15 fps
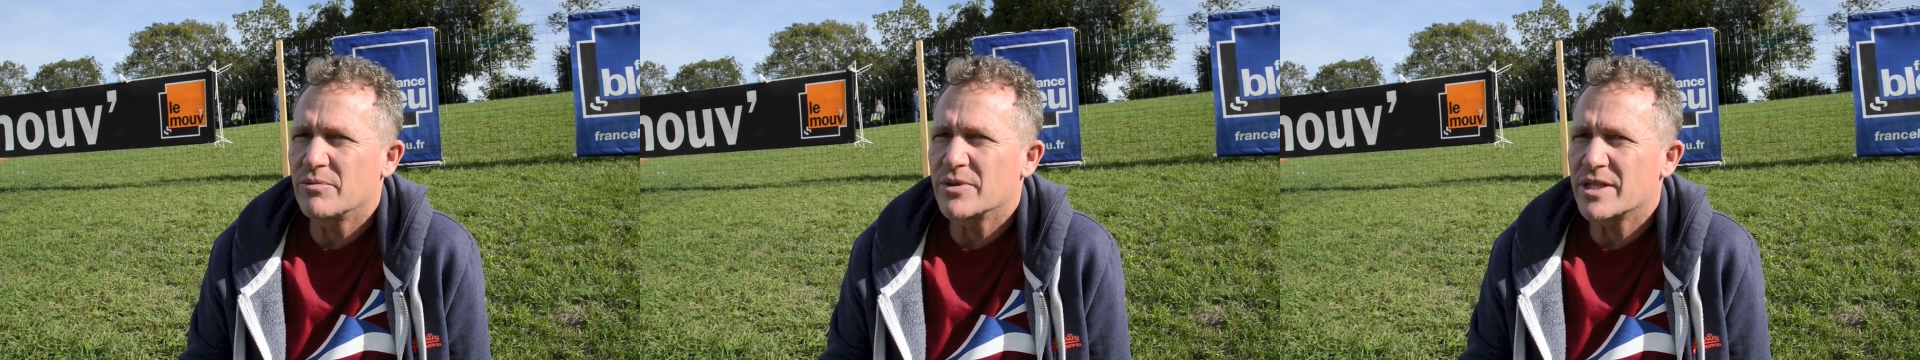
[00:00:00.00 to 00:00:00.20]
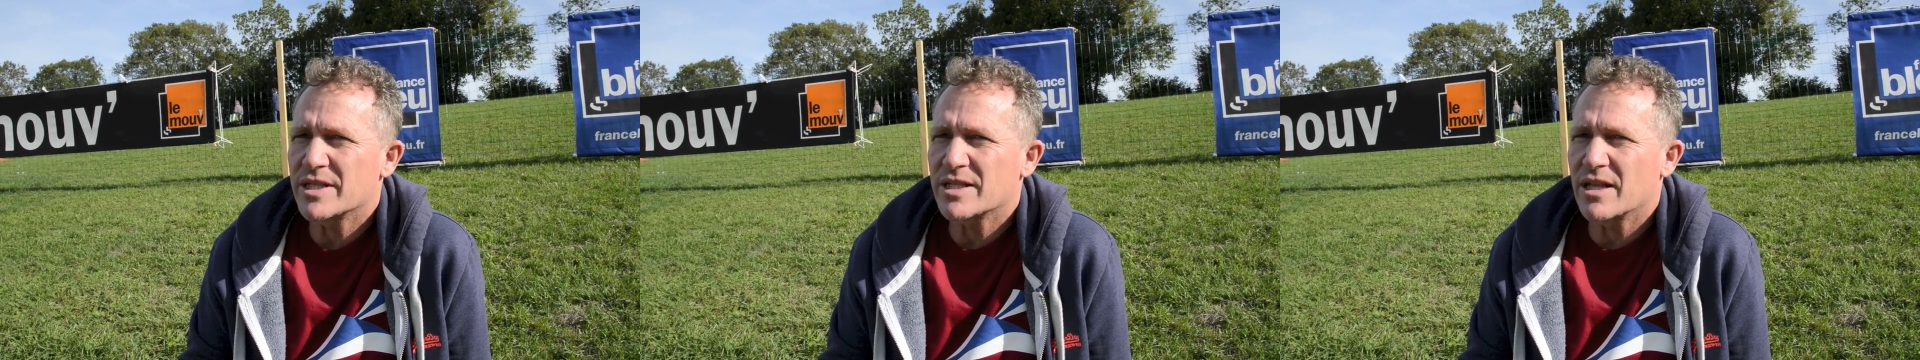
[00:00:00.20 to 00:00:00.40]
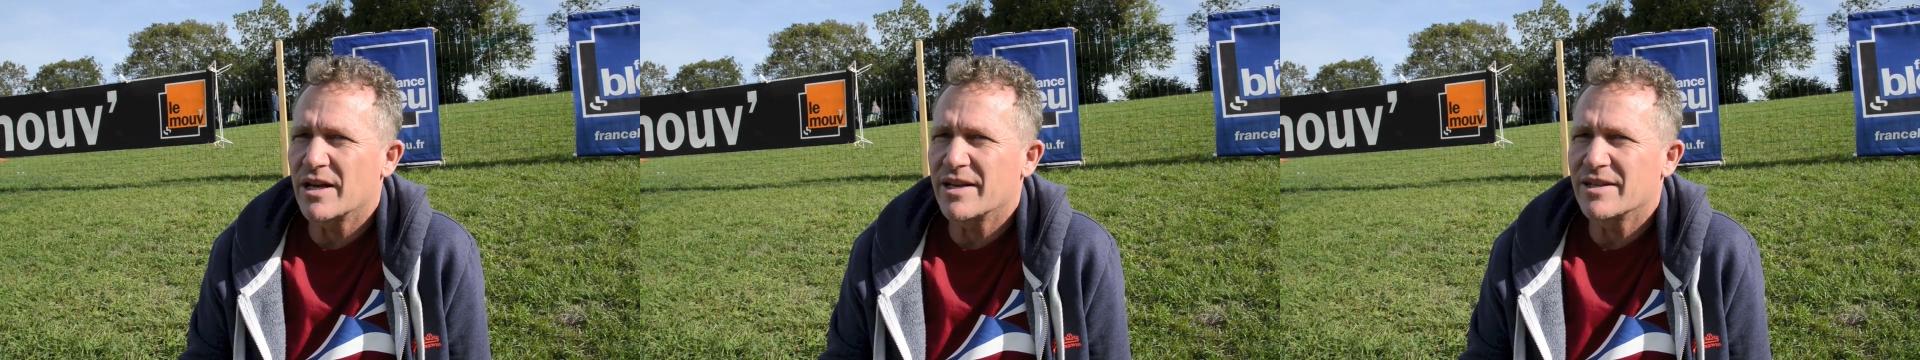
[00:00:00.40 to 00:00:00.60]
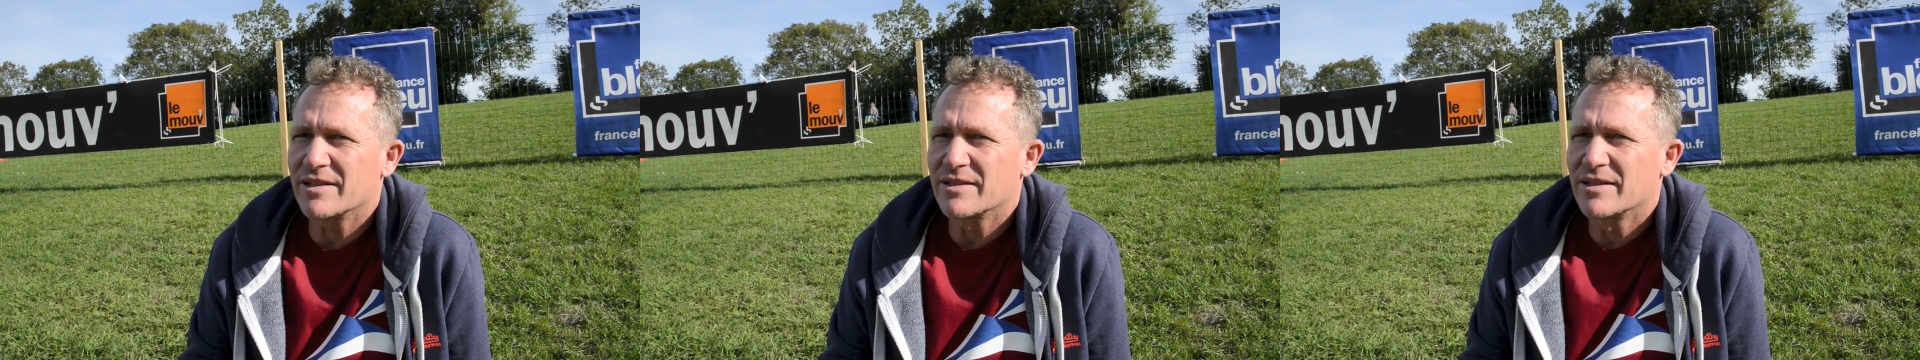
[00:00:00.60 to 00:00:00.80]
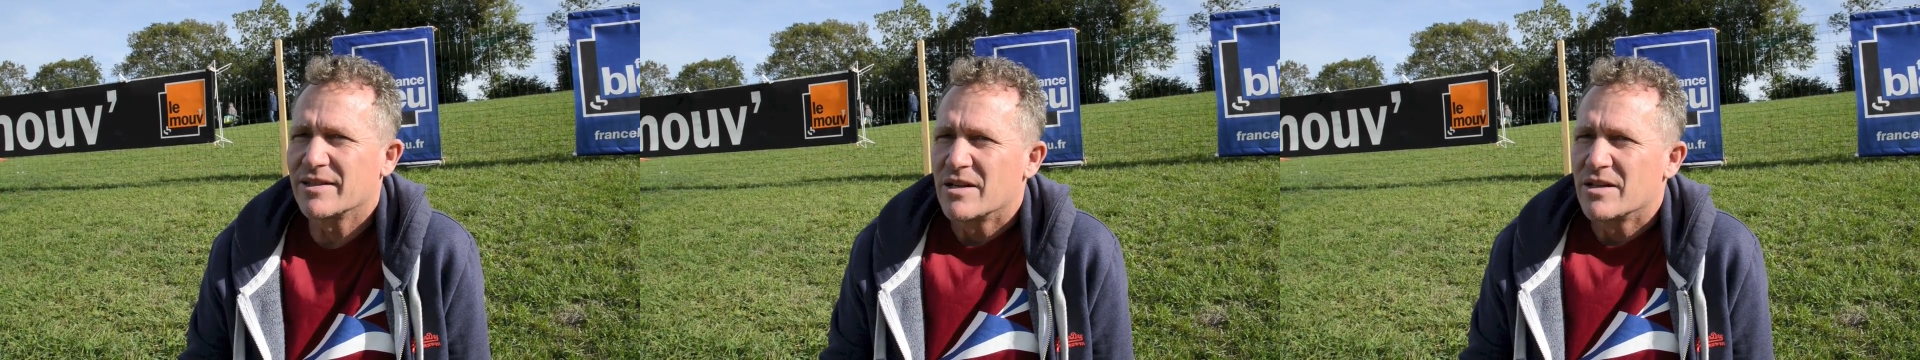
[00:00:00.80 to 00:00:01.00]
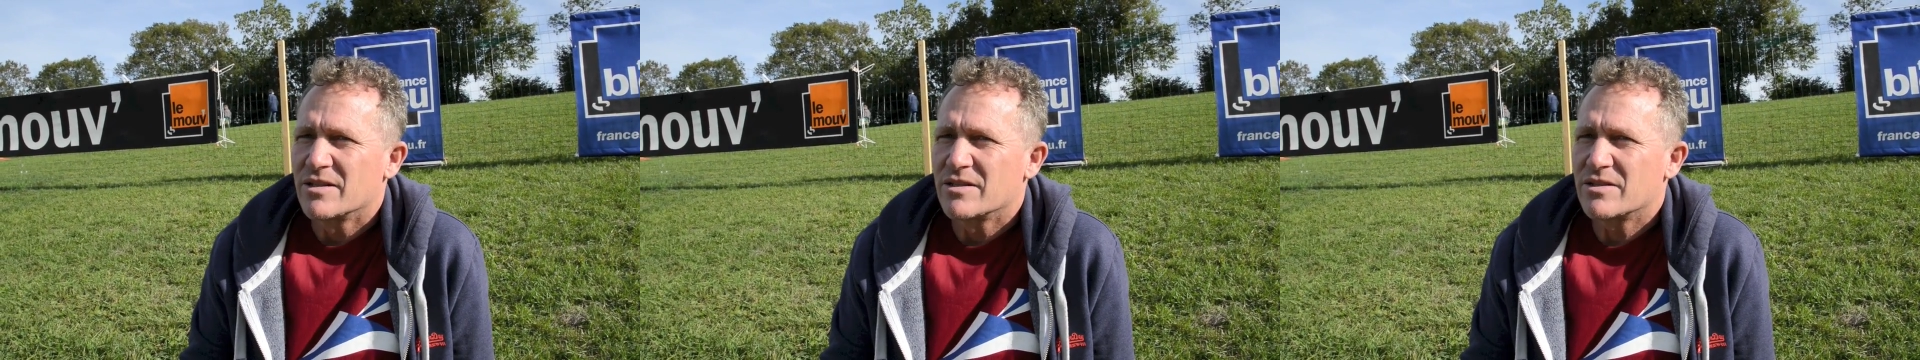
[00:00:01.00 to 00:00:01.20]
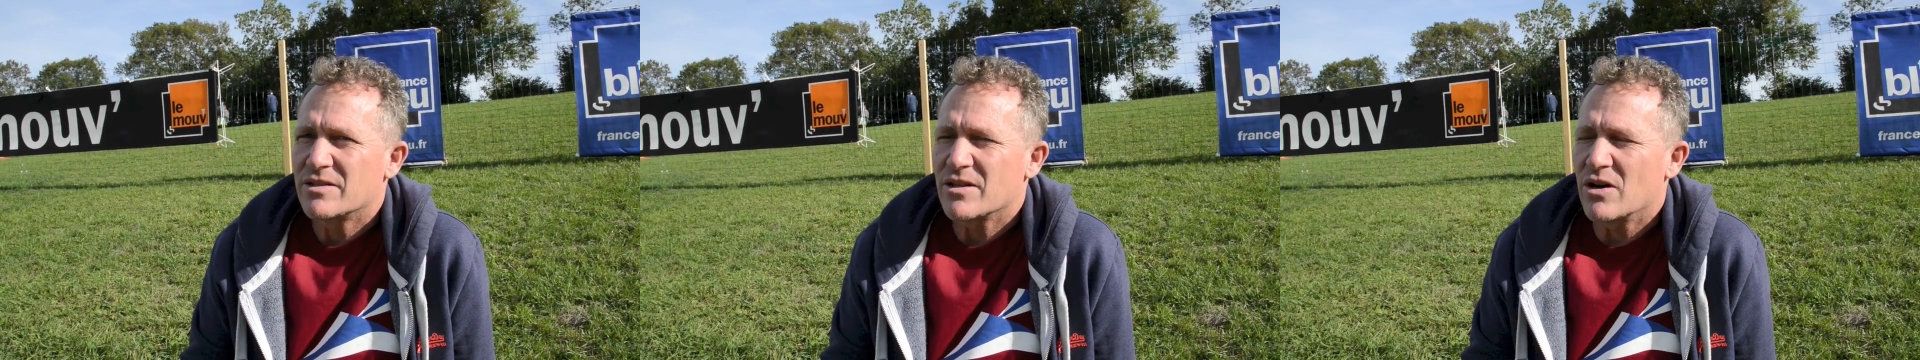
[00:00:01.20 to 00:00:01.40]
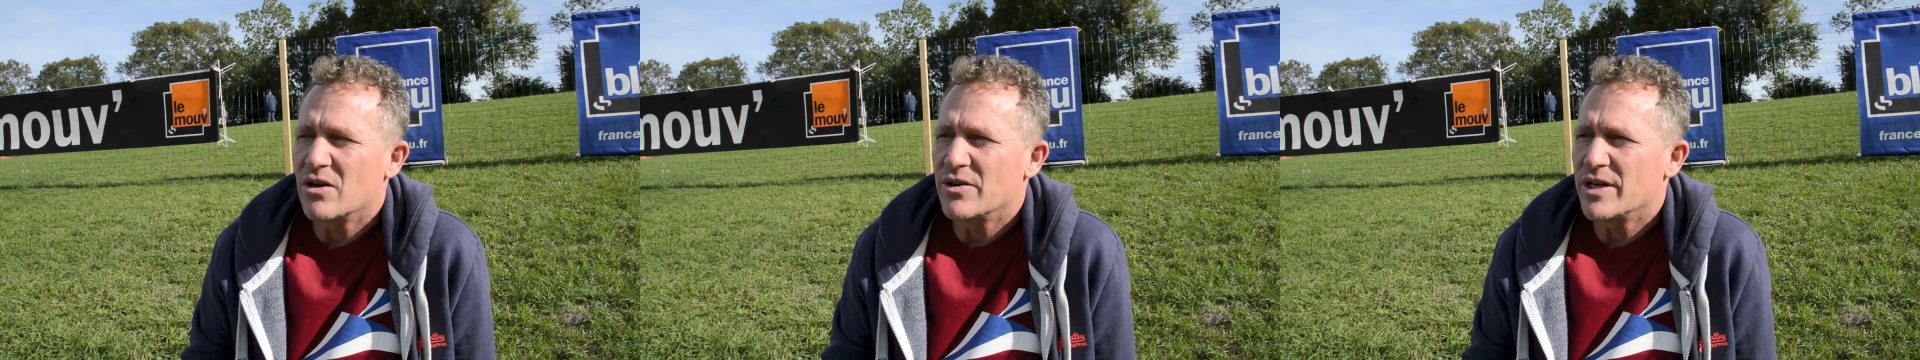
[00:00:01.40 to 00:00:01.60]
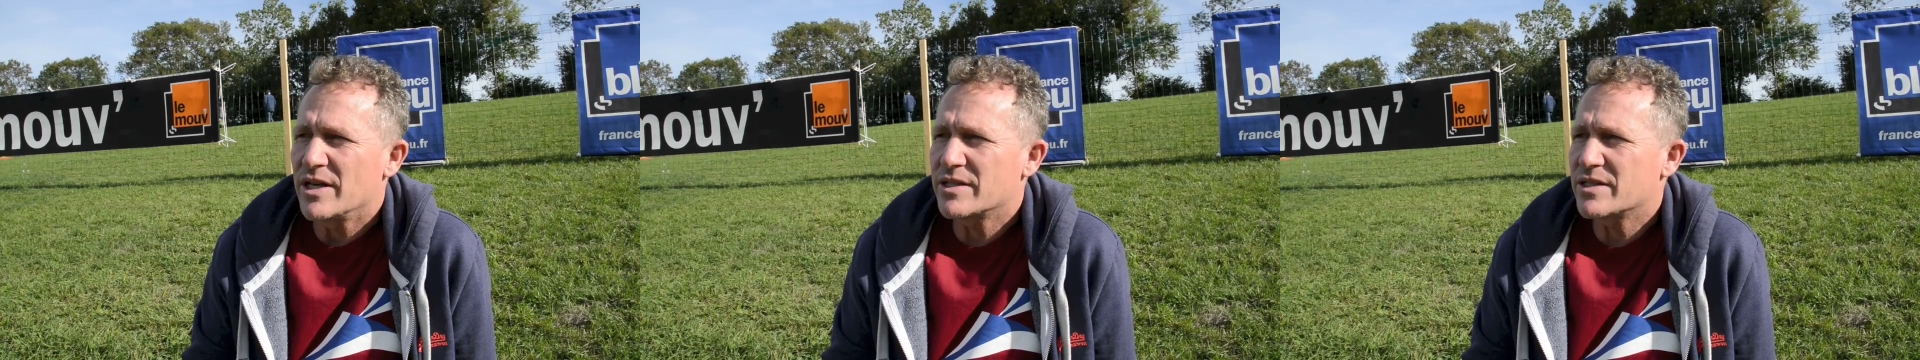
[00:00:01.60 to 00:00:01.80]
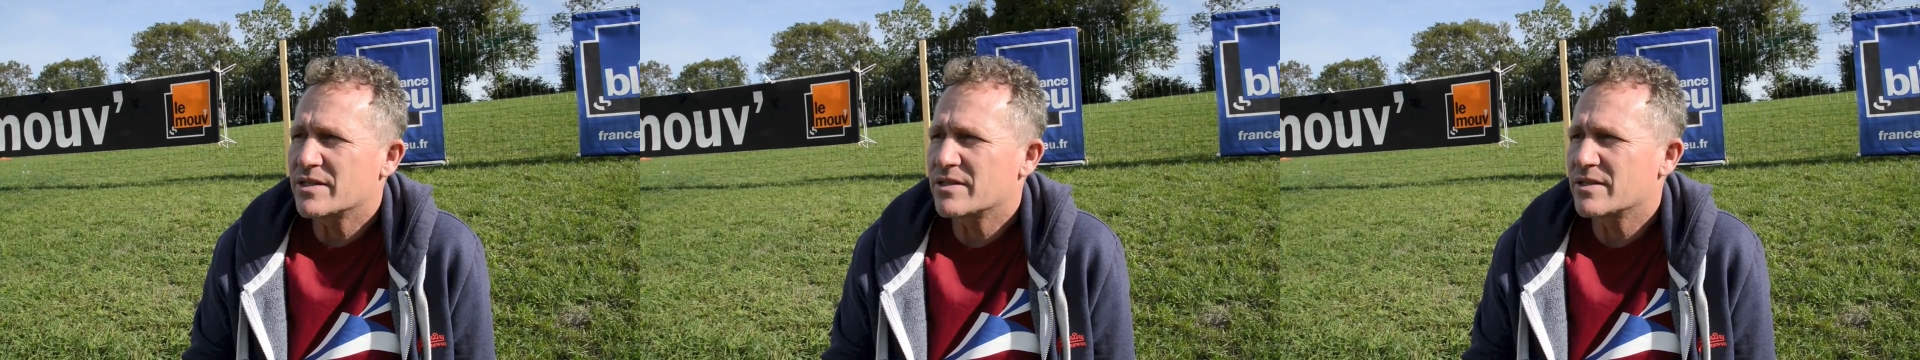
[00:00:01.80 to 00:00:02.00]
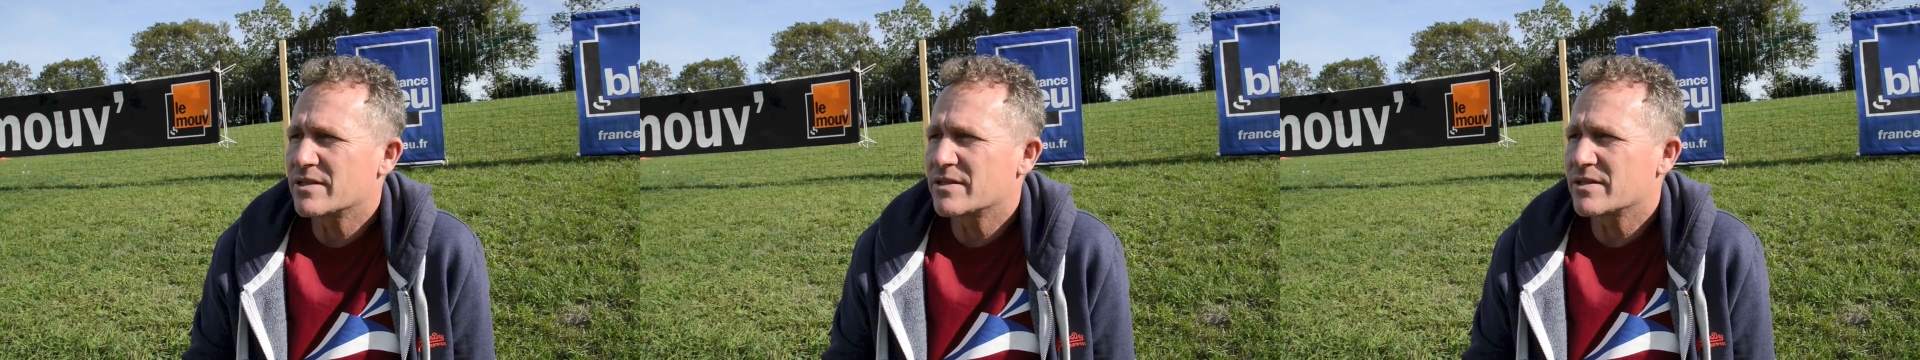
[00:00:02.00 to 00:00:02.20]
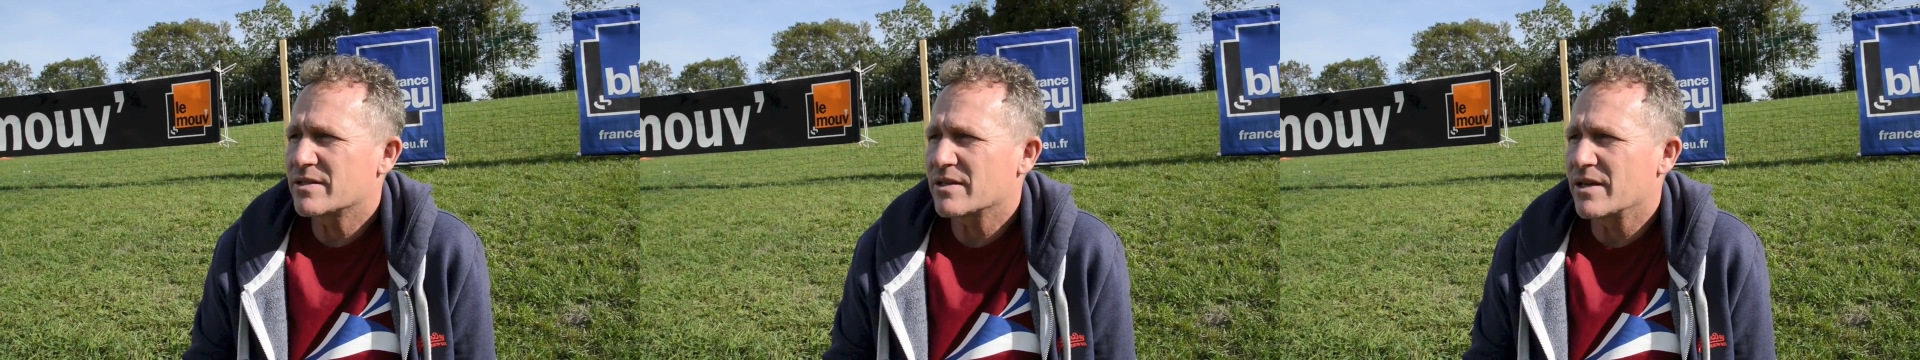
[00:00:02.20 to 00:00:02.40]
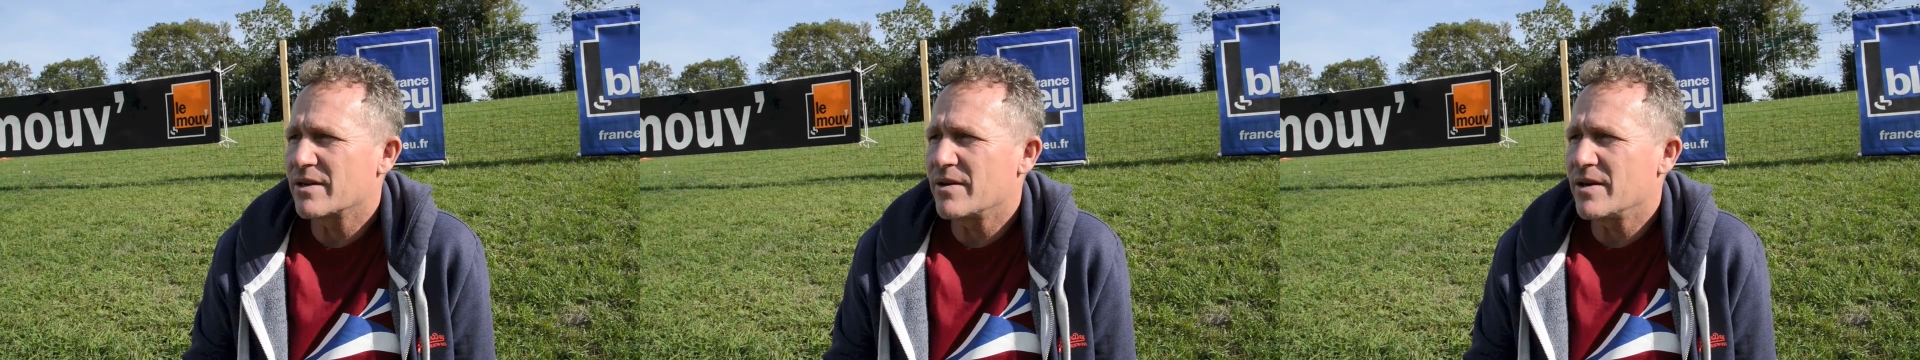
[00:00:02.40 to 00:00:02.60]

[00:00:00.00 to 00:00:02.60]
with this glider. So it's